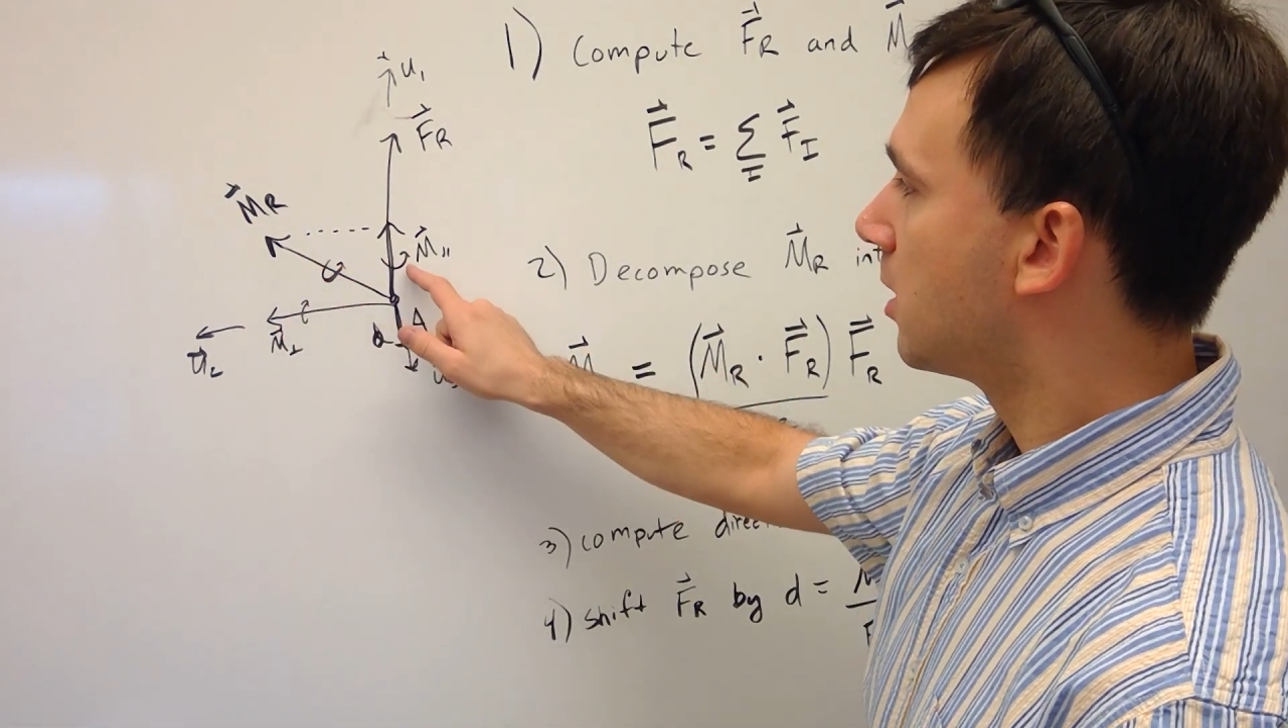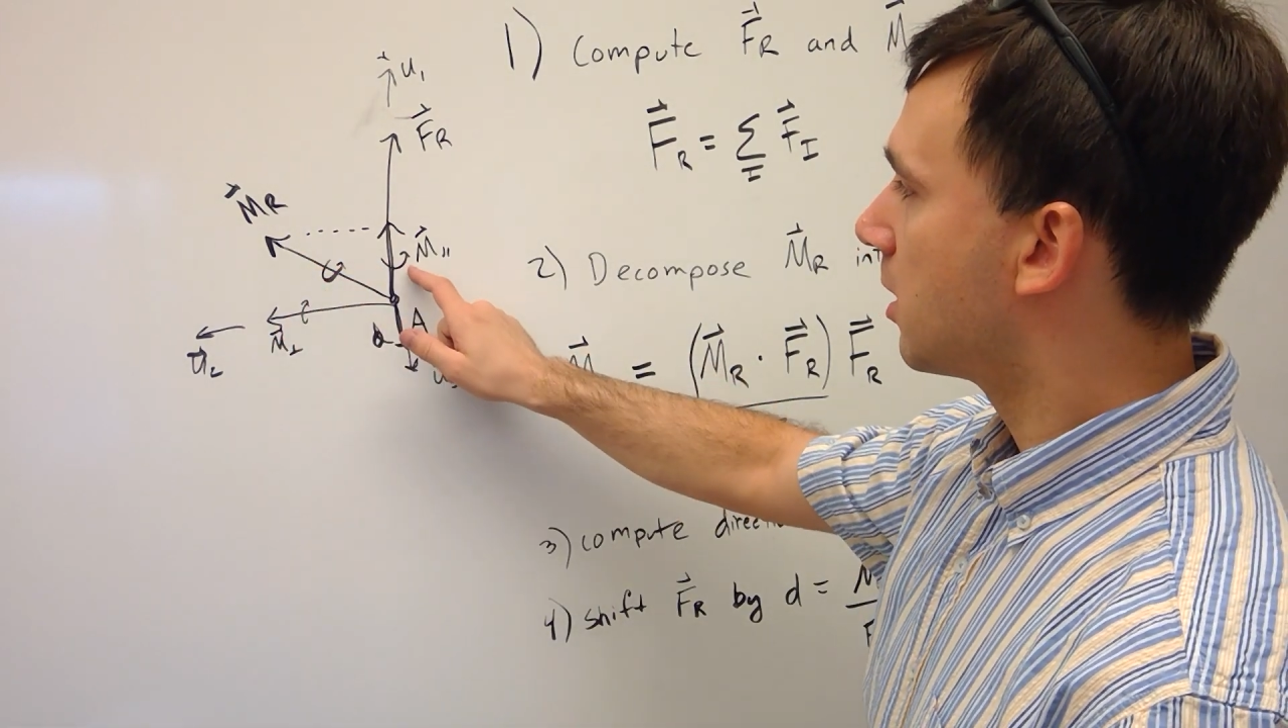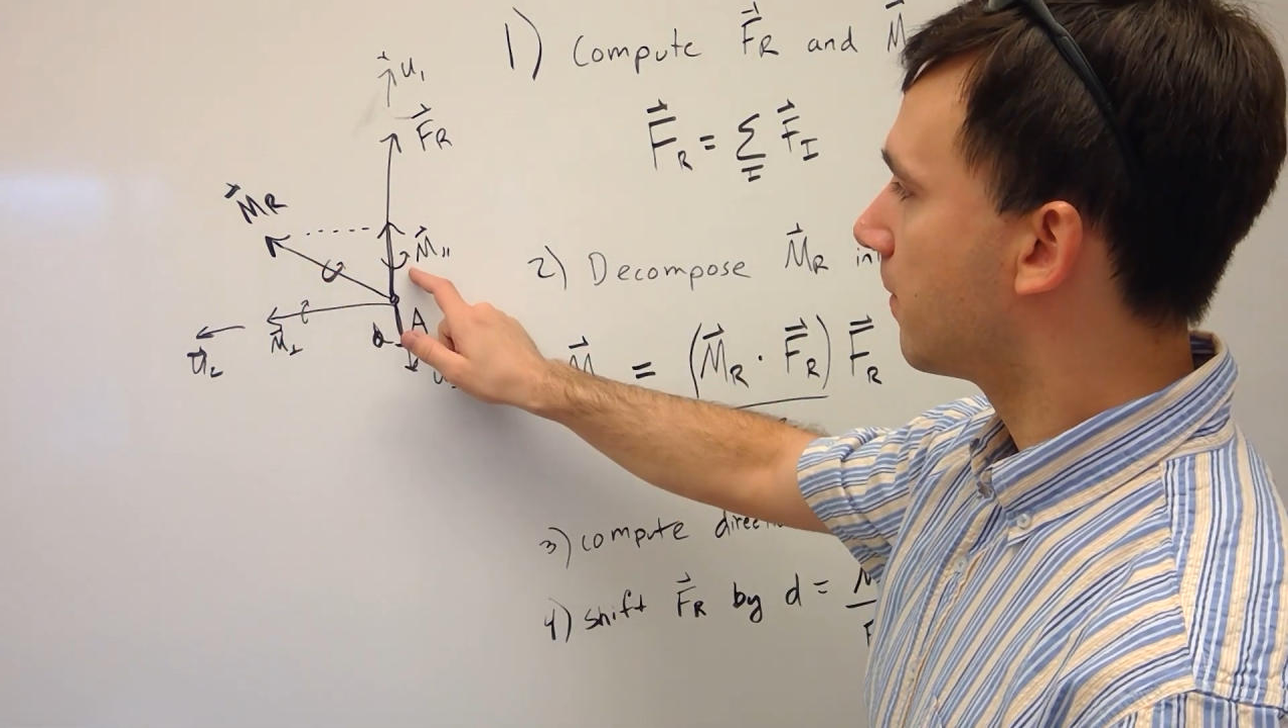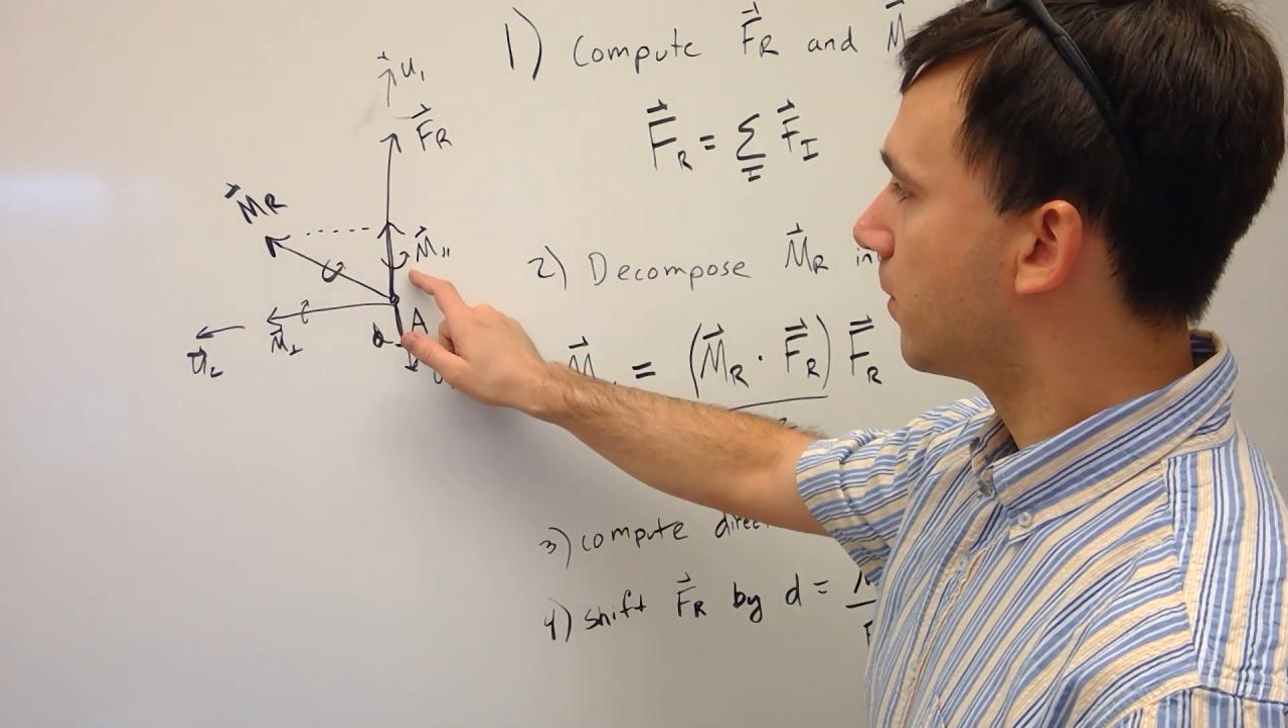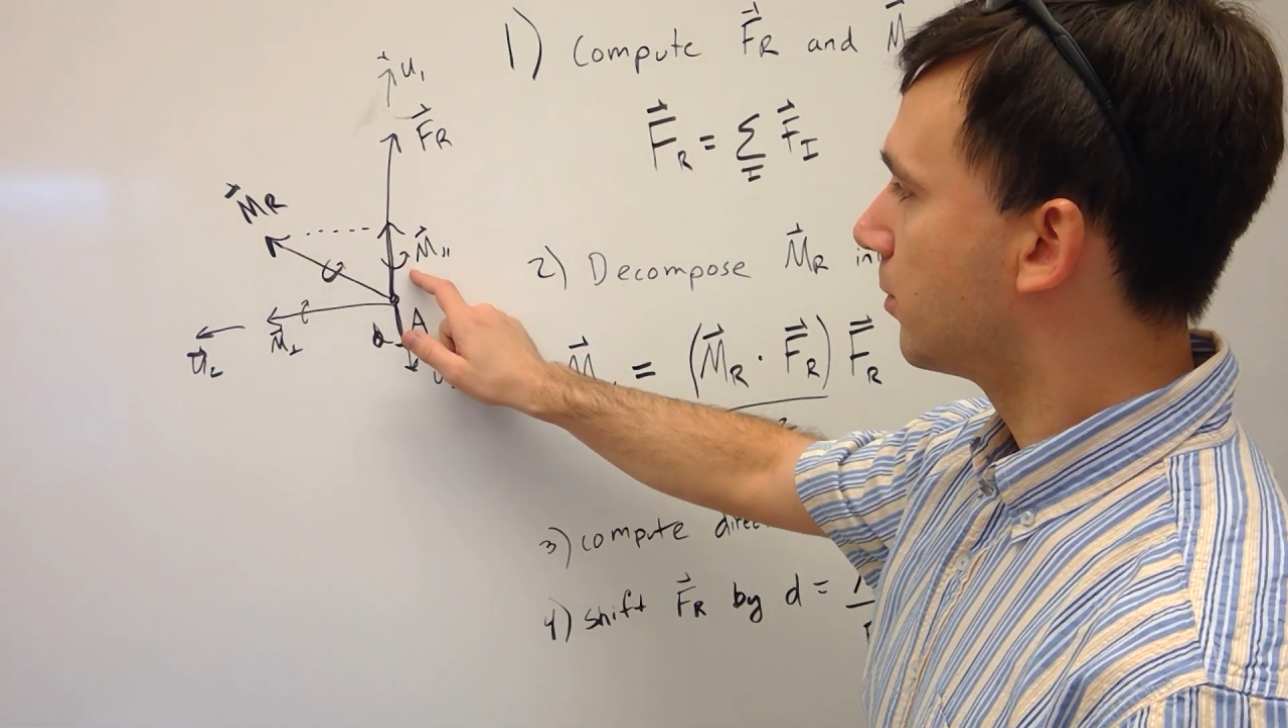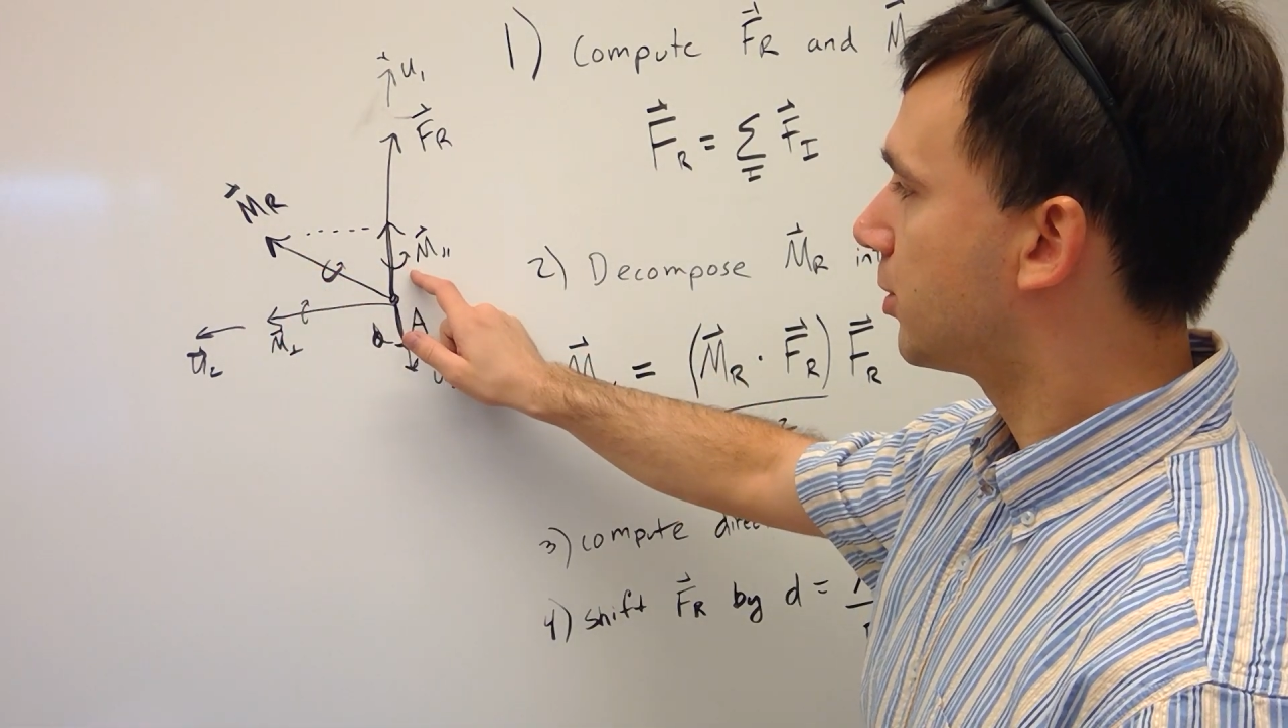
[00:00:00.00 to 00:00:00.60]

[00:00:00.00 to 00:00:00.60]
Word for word: If you